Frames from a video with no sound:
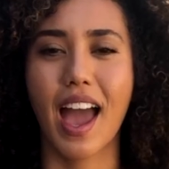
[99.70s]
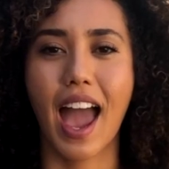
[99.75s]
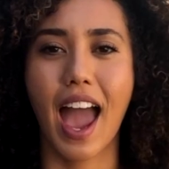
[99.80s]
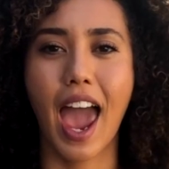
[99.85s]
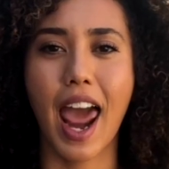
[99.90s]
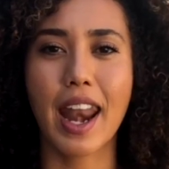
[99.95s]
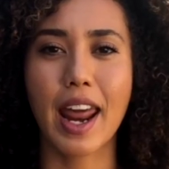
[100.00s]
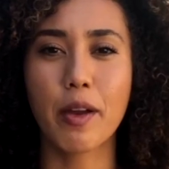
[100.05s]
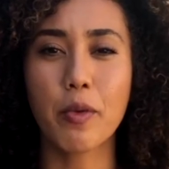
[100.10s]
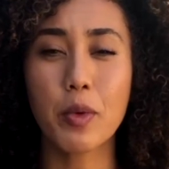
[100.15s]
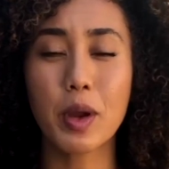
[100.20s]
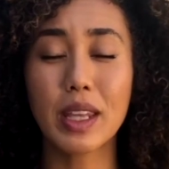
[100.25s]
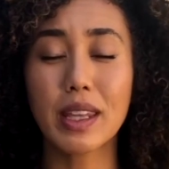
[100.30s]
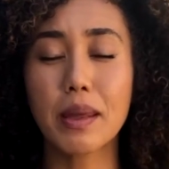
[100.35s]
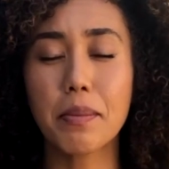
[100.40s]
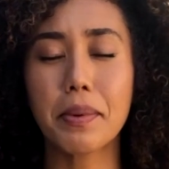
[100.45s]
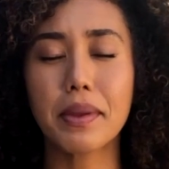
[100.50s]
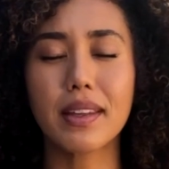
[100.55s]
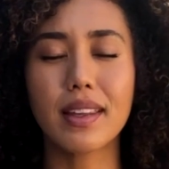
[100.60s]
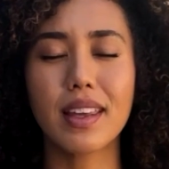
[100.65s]
And I really
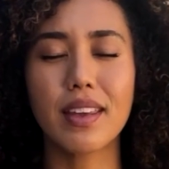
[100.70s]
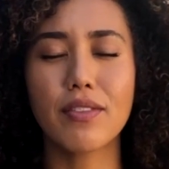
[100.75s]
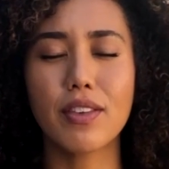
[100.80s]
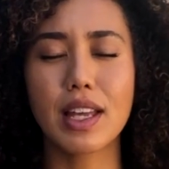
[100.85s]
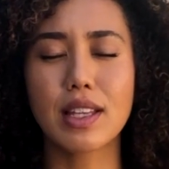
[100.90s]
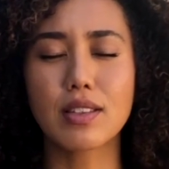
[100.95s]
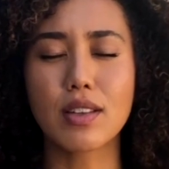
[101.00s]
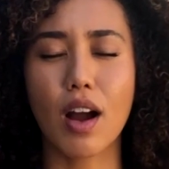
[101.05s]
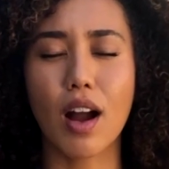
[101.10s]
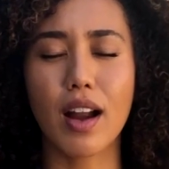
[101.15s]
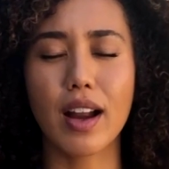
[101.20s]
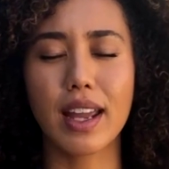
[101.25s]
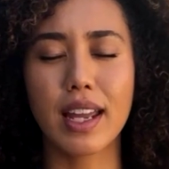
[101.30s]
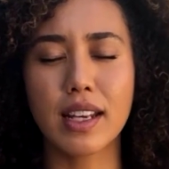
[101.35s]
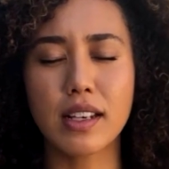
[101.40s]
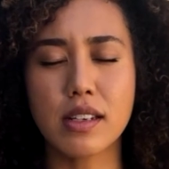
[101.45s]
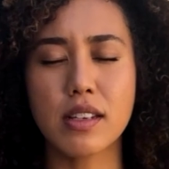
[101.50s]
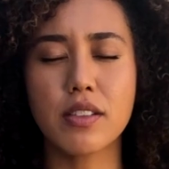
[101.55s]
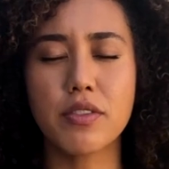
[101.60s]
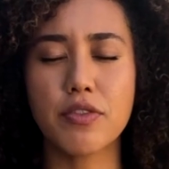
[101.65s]
believe it's our
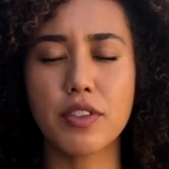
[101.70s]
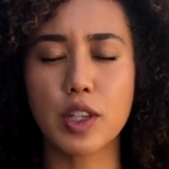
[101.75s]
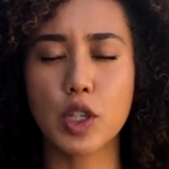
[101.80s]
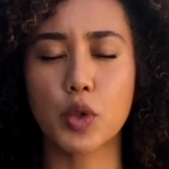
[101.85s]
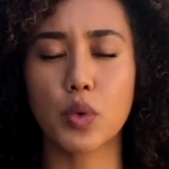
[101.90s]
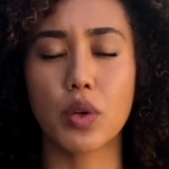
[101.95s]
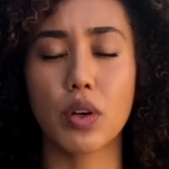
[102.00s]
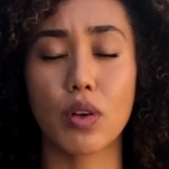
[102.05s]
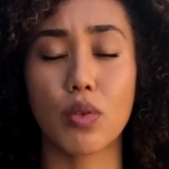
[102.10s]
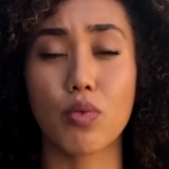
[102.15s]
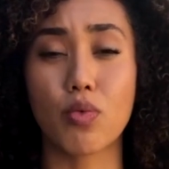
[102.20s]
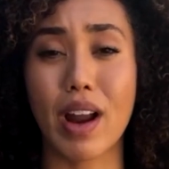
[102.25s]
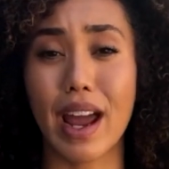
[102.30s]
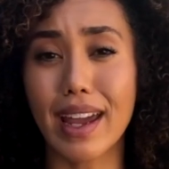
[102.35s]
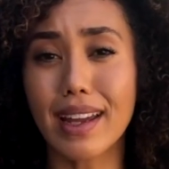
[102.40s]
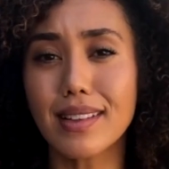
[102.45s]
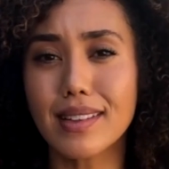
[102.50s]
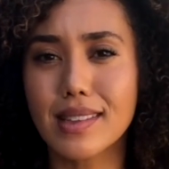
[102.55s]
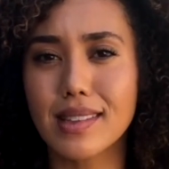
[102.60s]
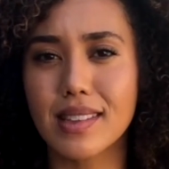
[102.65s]
individual
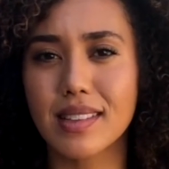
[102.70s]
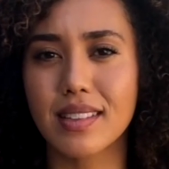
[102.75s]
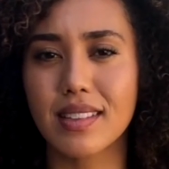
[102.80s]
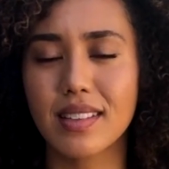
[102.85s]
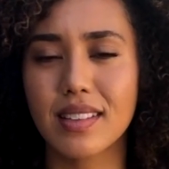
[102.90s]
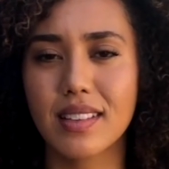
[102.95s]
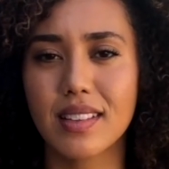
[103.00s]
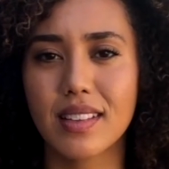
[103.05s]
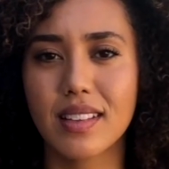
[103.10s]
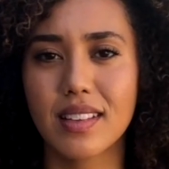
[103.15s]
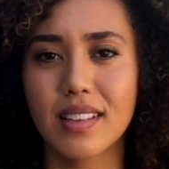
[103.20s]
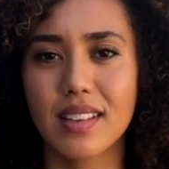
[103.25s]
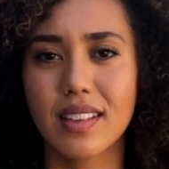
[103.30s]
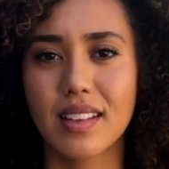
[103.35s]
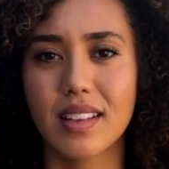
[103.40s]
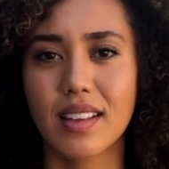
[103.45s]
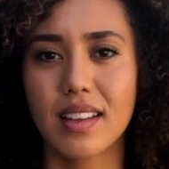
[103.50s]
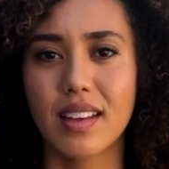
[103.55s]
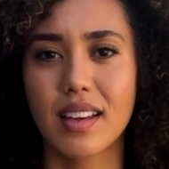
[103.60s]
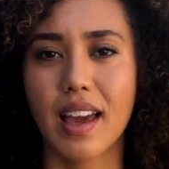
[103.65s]
right
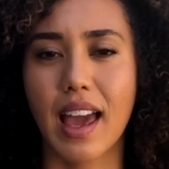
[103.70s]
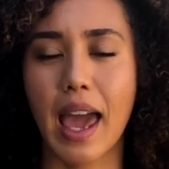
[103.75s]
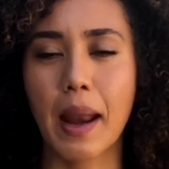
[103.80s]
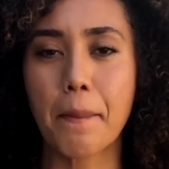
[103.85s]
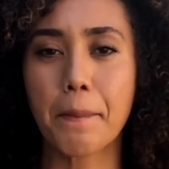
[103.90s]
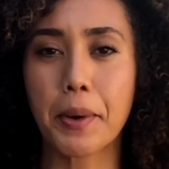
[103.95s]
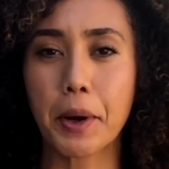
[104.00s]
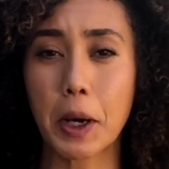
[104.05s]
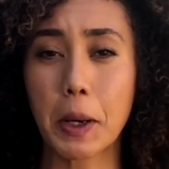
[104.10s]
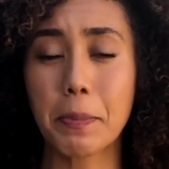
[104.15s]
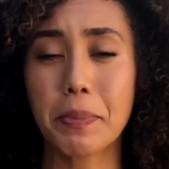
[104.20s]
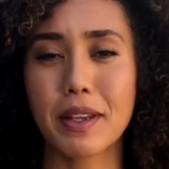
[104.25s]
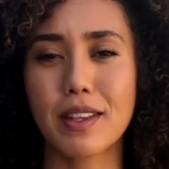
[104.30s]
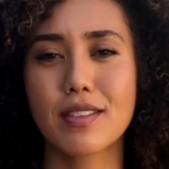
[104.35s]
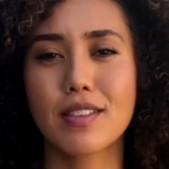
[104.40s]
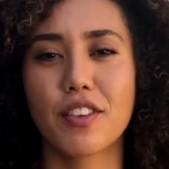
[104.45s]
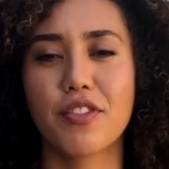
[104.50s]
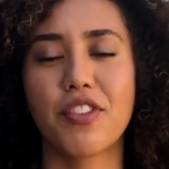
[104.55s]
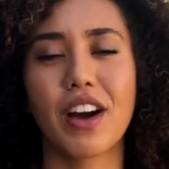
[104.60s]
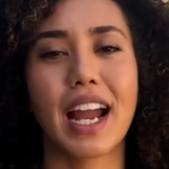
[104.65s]
and
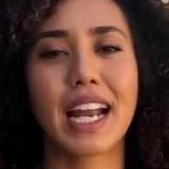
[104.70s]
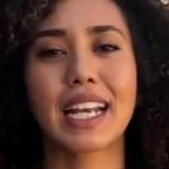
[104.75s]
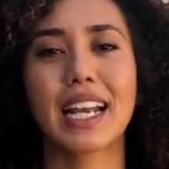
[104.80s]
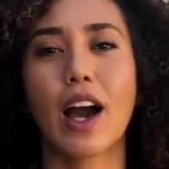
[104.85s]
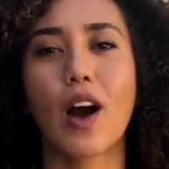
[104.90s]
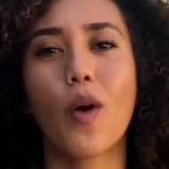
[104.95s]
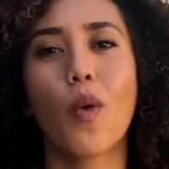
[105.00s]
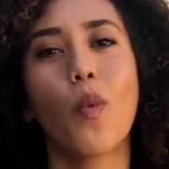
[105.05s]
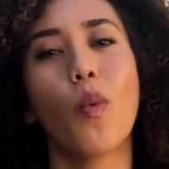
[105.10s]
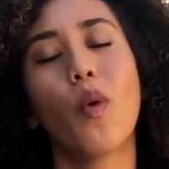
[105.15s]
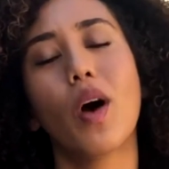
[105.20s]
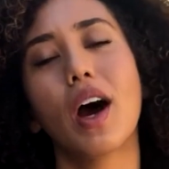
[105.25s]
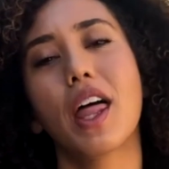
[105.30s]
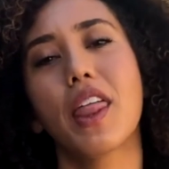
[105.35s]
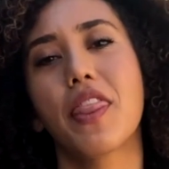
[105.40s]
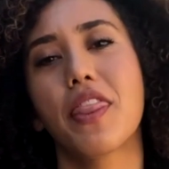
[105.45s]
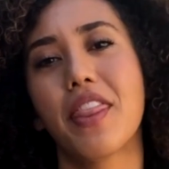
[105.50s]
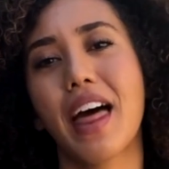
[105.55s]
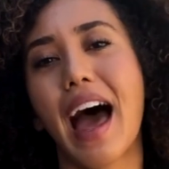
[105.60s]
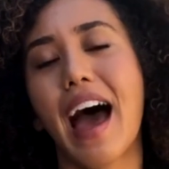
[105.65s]
purpose to find out what
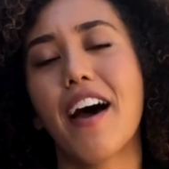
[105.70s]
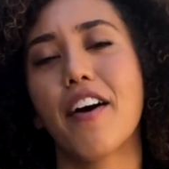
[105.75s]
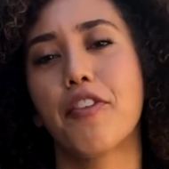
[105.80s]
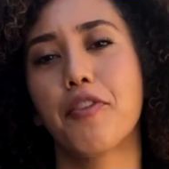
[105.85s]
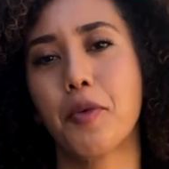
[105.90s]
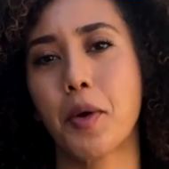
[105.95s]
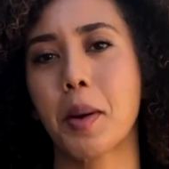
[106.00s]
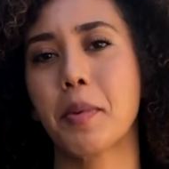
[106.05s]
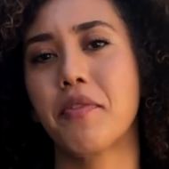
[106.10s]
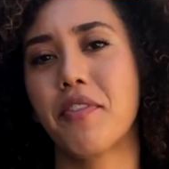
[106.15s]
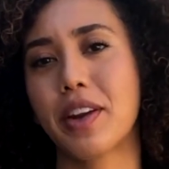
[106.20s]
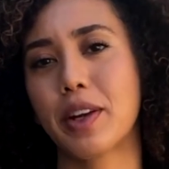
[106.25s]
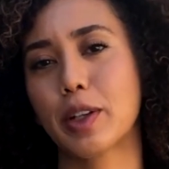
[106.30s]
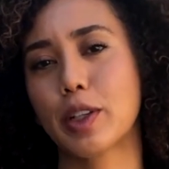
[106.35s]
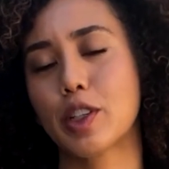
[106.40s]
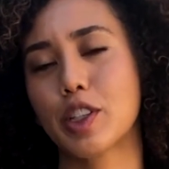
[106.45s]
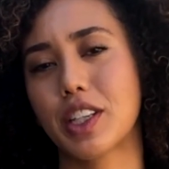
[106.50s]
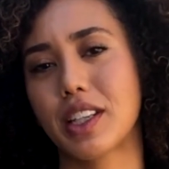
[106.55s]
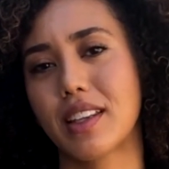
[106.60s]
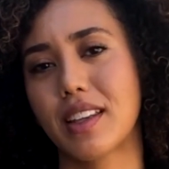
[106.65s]
that form of
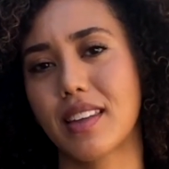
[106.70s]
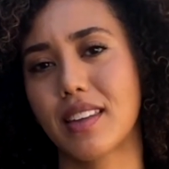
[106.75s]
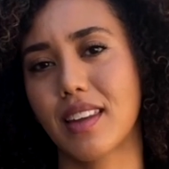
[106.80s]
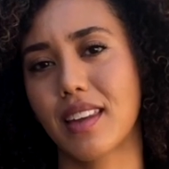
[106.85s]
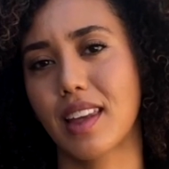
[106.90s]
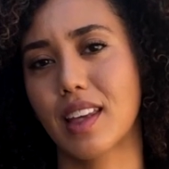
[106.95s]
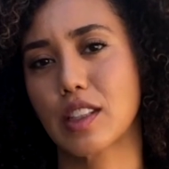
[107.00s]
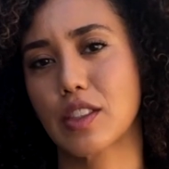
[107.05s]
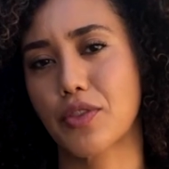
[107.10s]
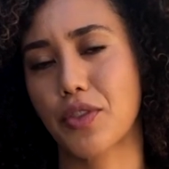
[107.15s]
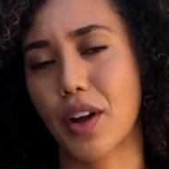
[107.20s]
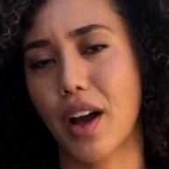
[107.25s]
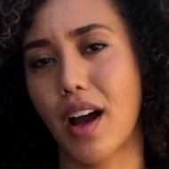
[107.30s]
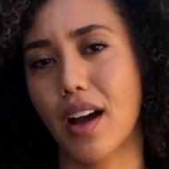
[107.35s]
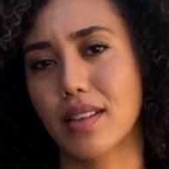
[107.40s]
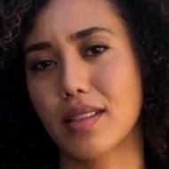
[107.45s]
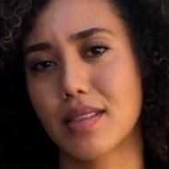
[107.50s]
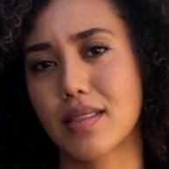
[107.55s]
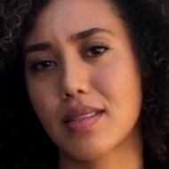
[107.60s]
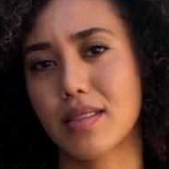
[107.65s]
energy healing is for
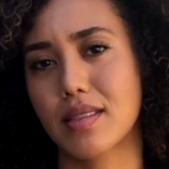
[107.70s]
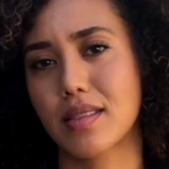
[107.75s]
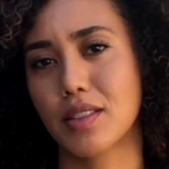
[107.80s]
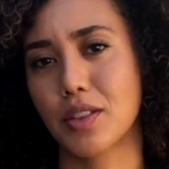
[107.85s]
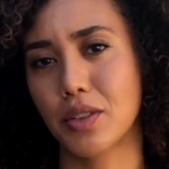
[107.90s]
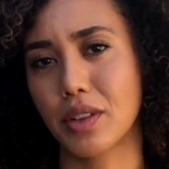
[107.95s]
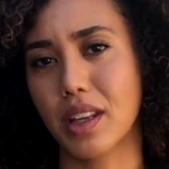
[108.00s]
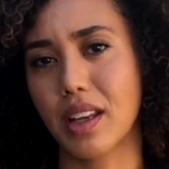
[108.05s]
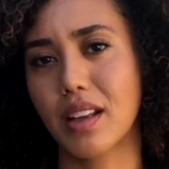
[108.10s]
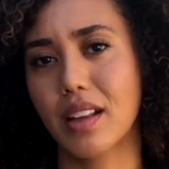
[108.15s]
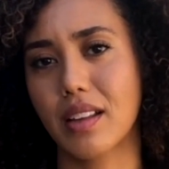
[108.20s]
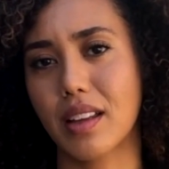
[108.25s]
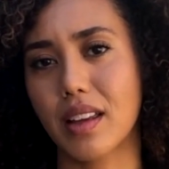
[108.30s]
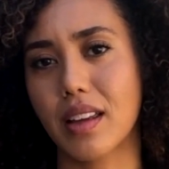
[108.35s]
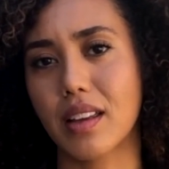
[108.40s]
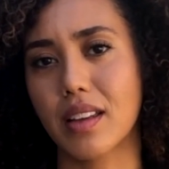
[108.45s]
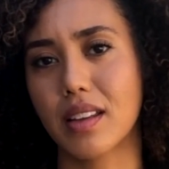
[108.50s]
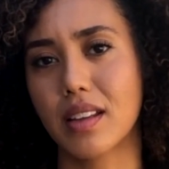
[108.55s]
us uniquely.